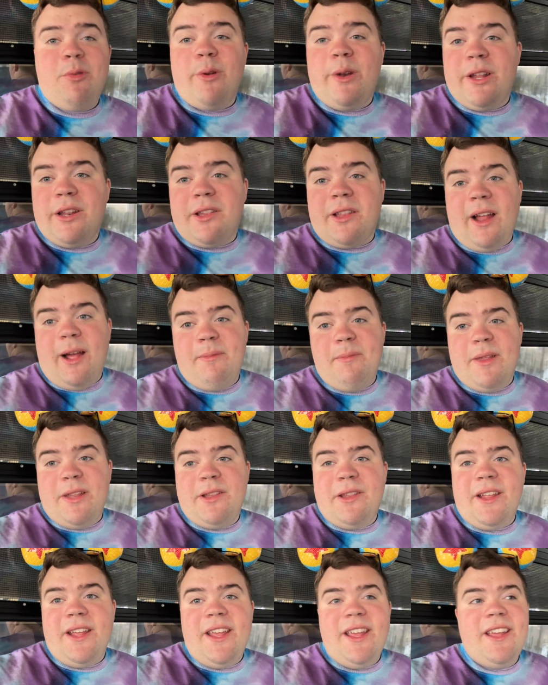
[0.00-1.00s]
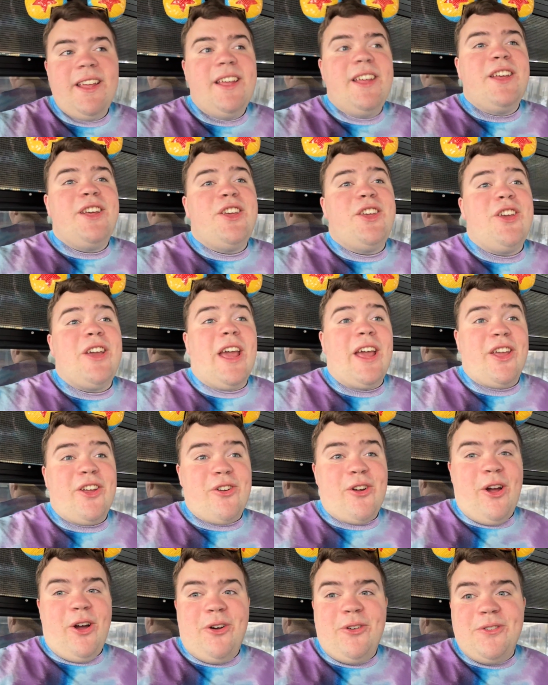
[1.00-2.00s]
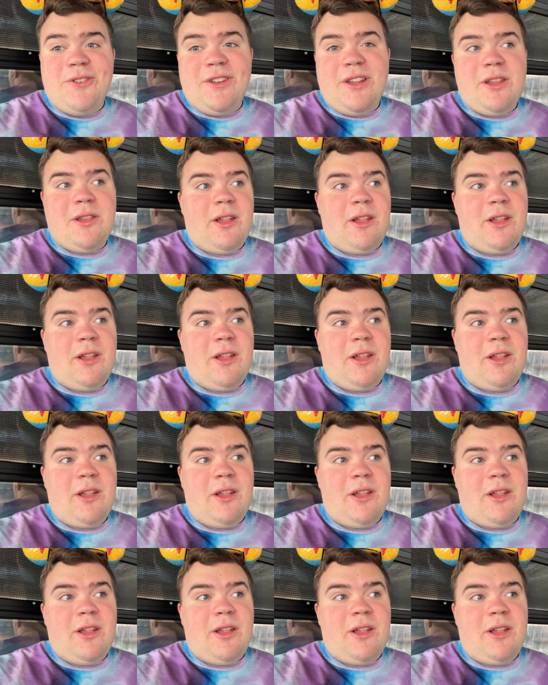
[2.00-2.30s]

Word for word: when it's not busy, you get your own.